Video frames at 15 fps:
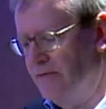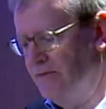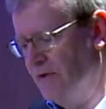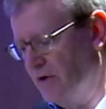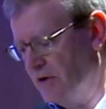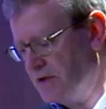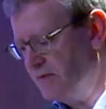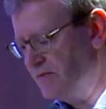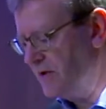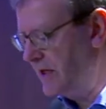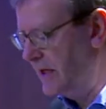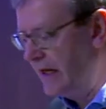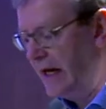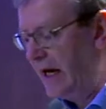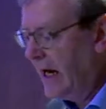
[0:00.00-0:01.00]
philosophy?
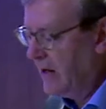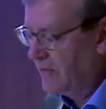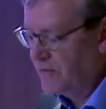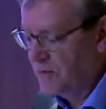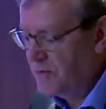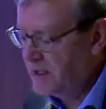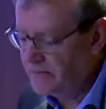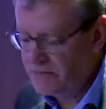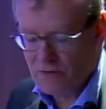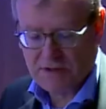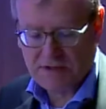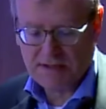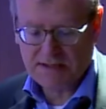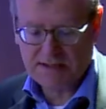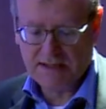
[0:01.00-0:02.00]
For me, of
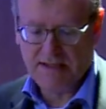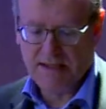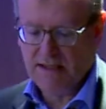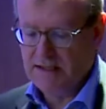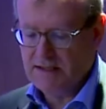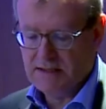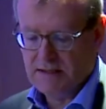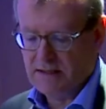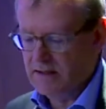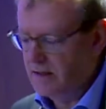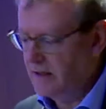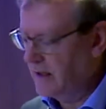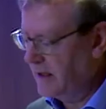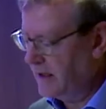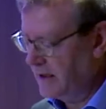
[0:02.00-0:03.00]
course, it's
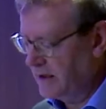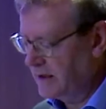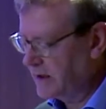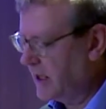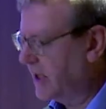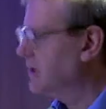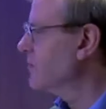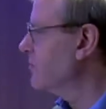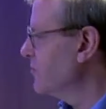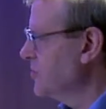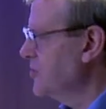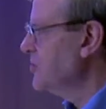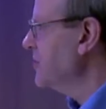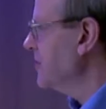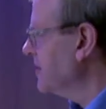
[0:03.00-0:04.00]
kind of
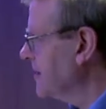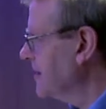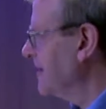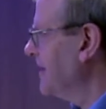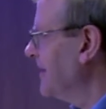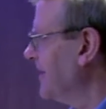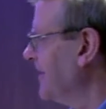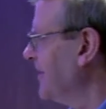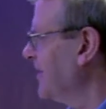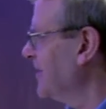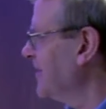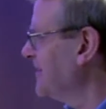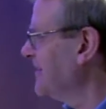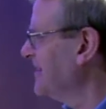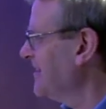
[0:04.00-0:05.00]
reunion.
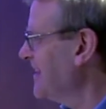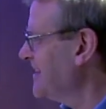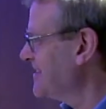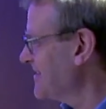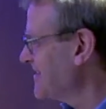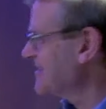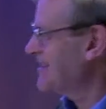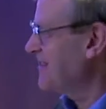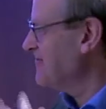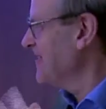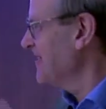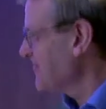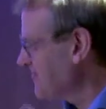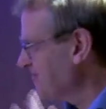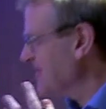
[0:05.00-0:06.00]
It has
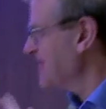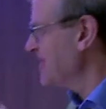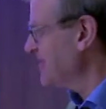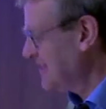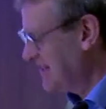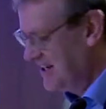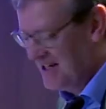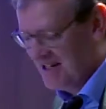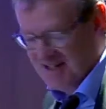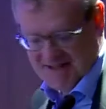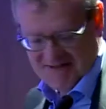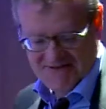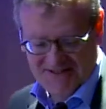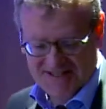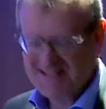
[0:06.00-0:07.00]
something of this
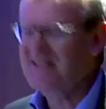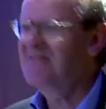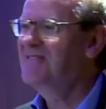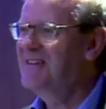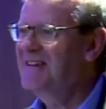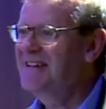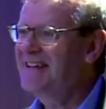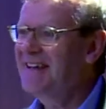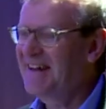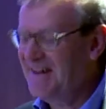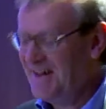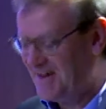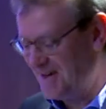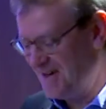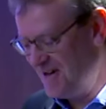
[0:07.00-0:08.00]
festivity
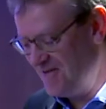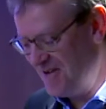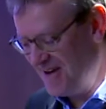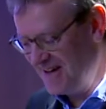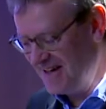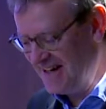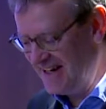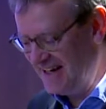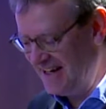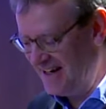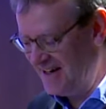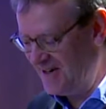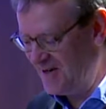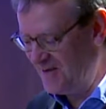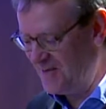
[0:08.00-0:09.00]
about it,
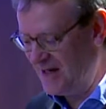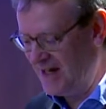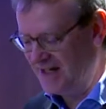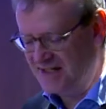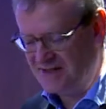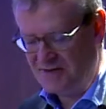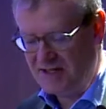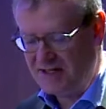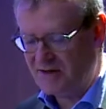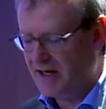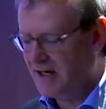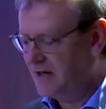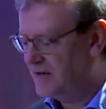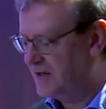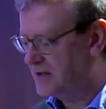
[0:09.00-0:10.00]
and it's really
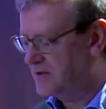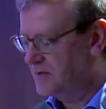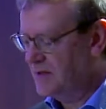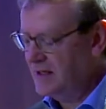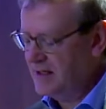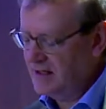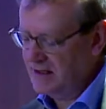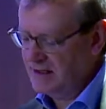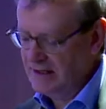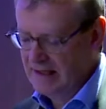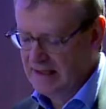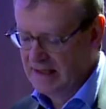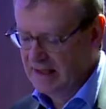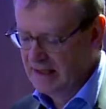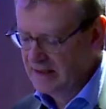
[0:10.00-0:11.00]
great, I think, to be here
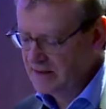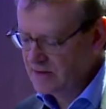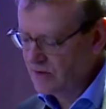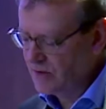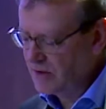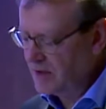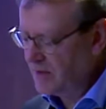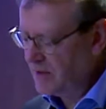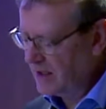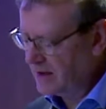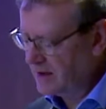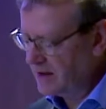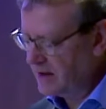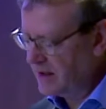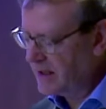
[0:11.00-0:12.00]
talking
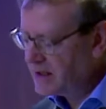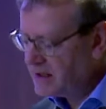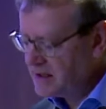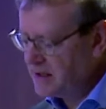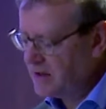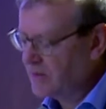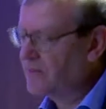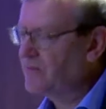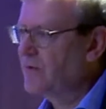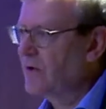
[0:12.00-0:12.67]
about the legacy of